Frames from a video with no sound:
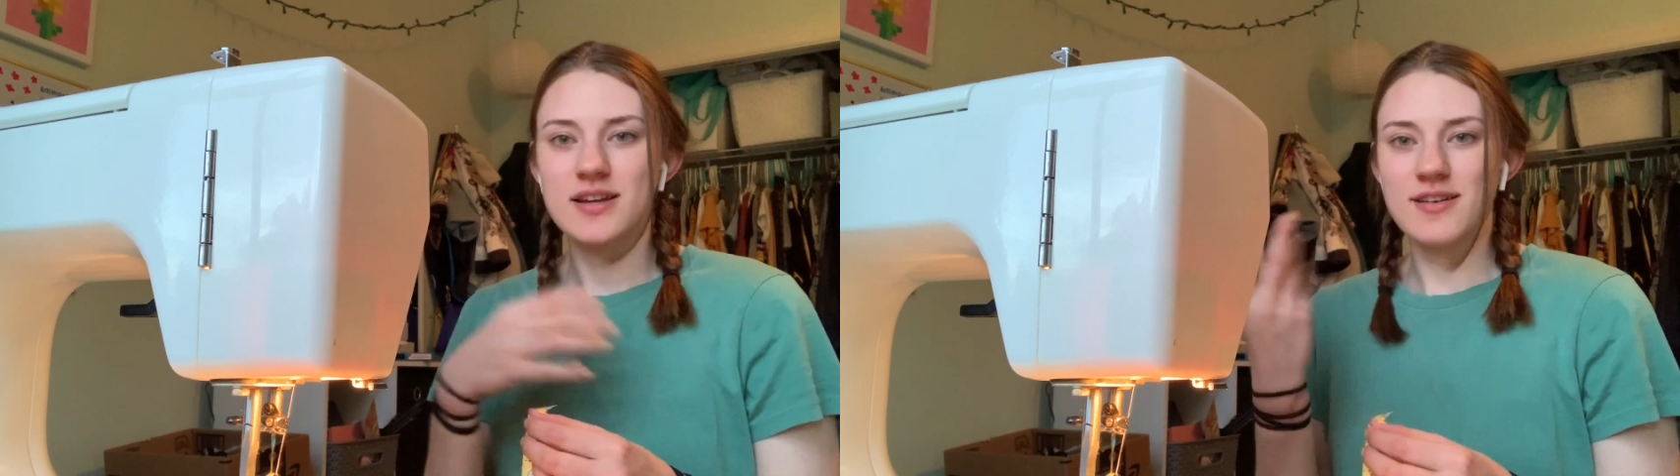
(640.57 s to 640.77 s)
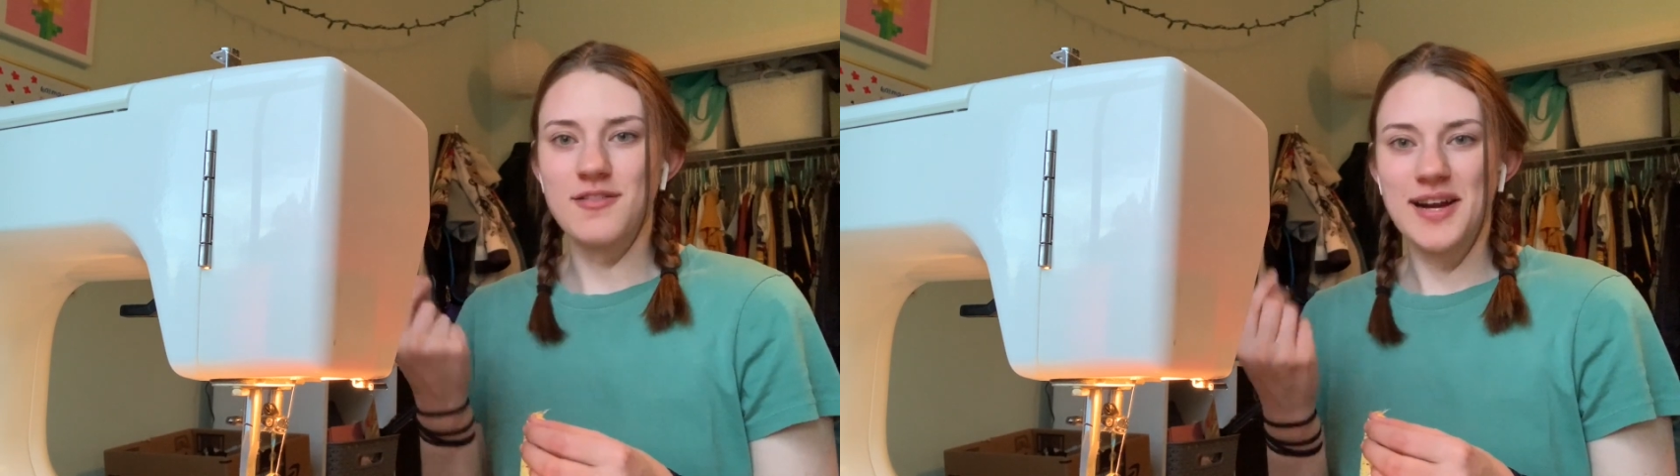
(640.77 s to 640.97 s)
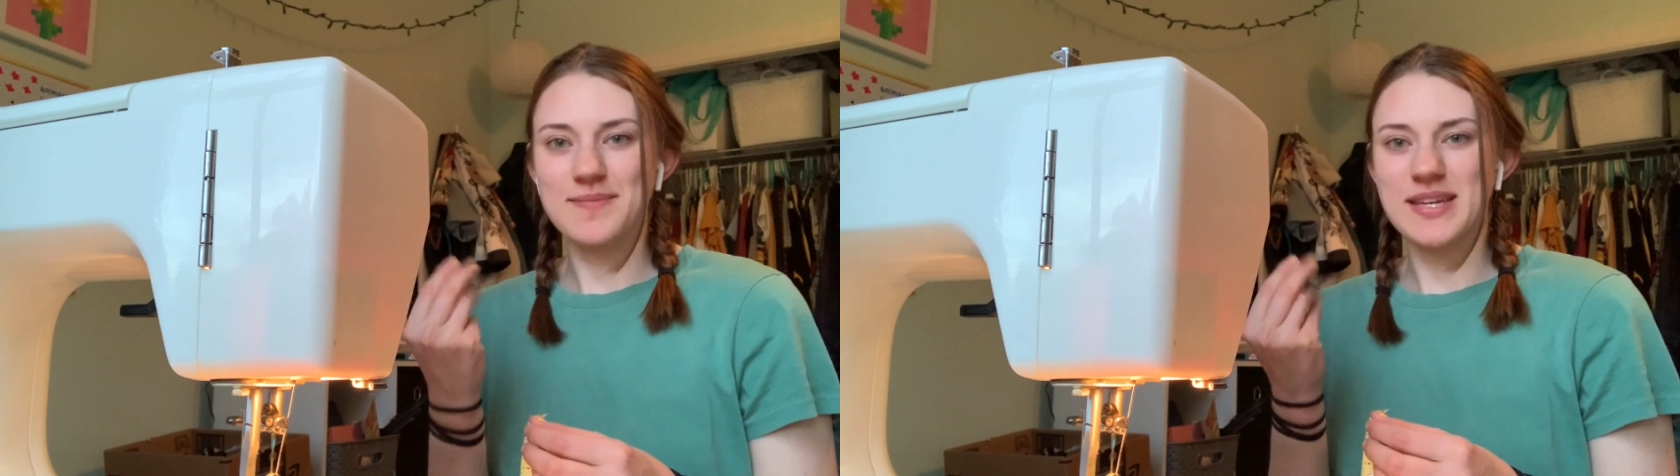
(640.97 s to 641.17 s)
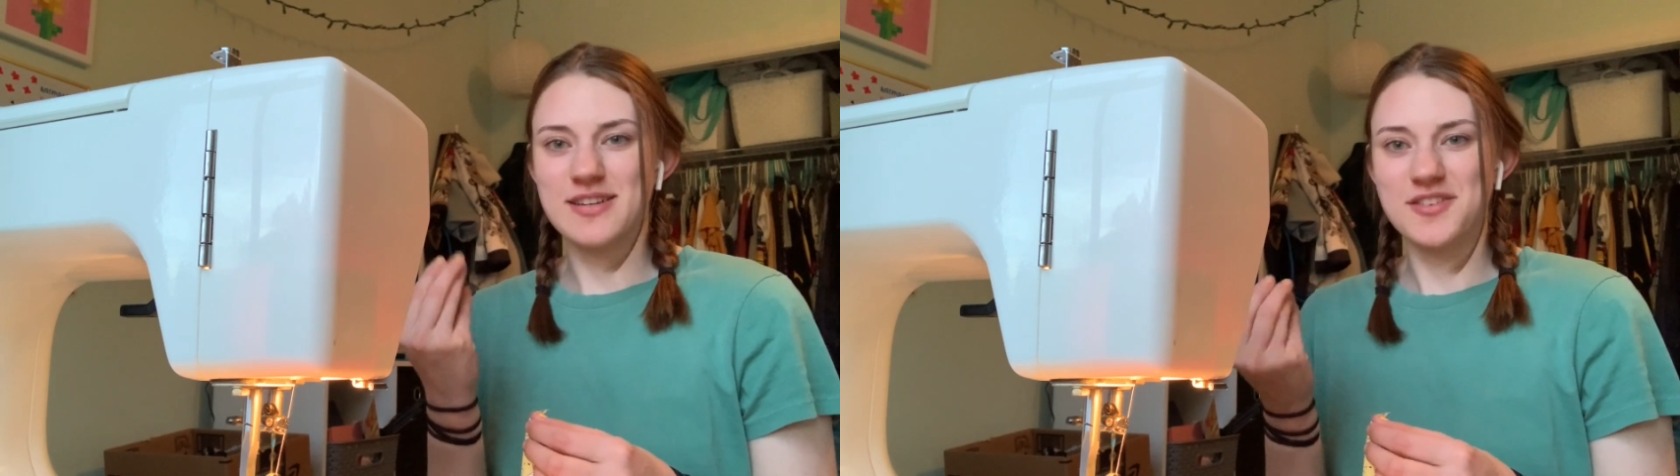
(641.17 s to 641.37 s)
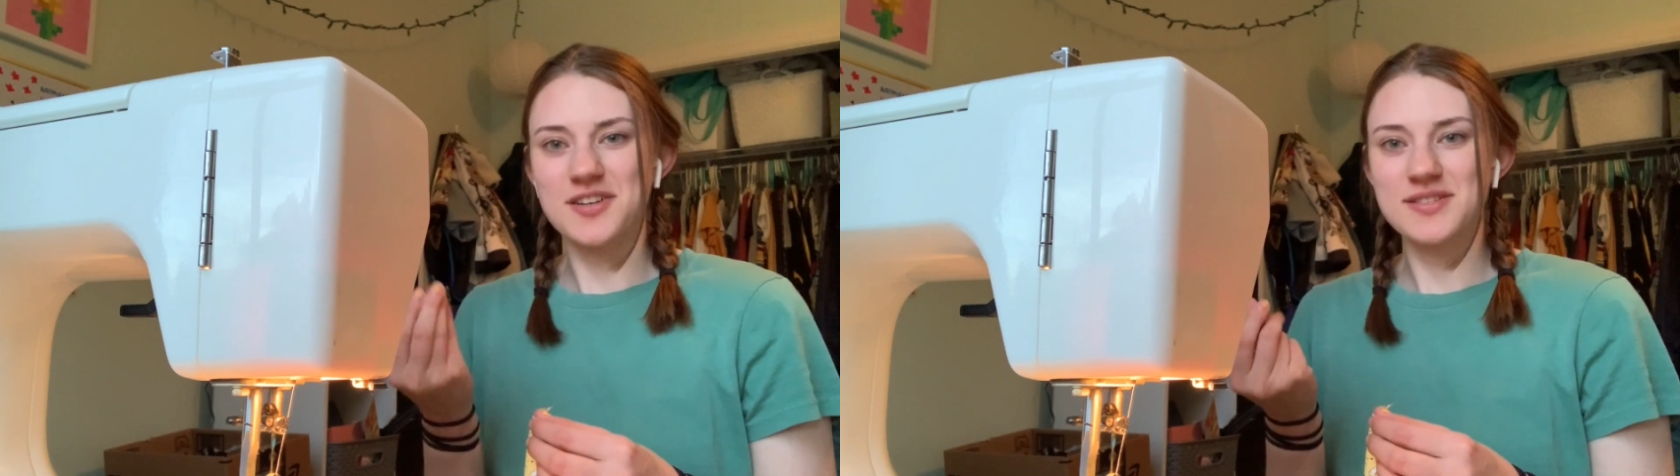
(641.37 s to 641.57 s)
grimy and
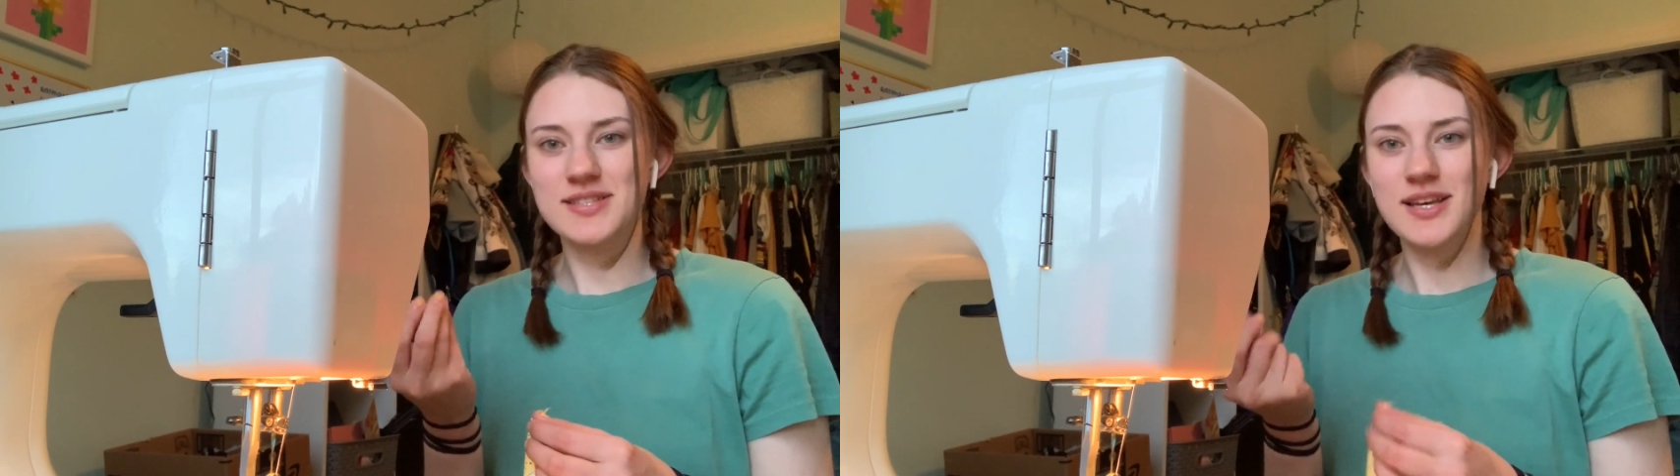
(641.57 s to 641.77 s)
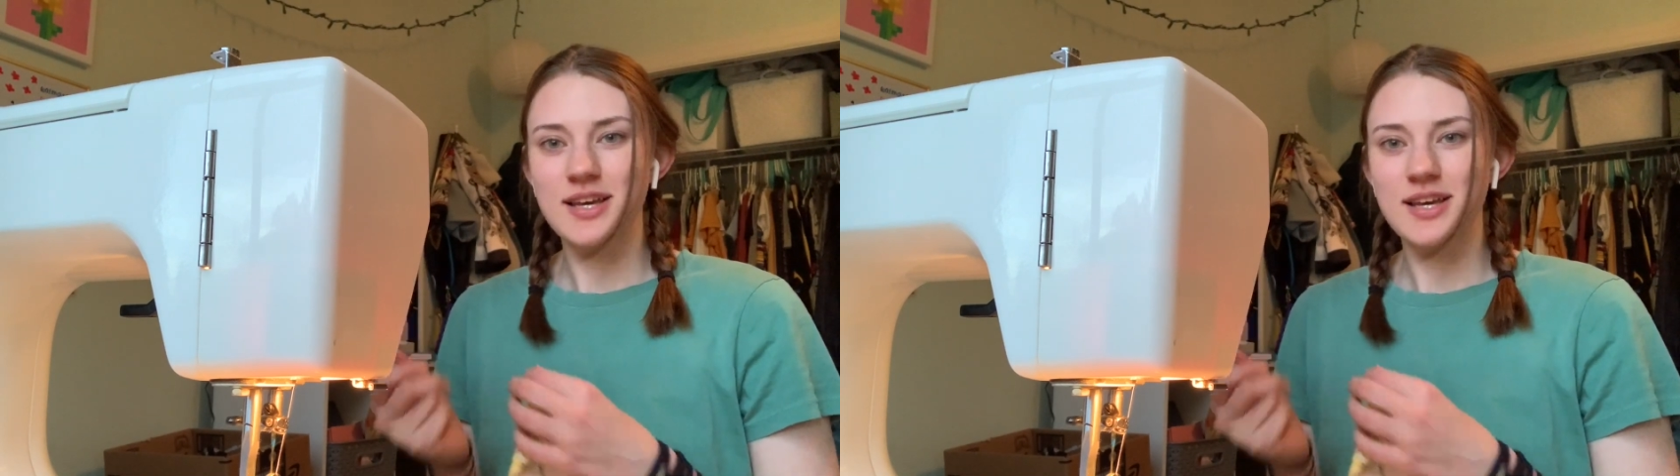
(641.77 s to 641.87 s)
gross,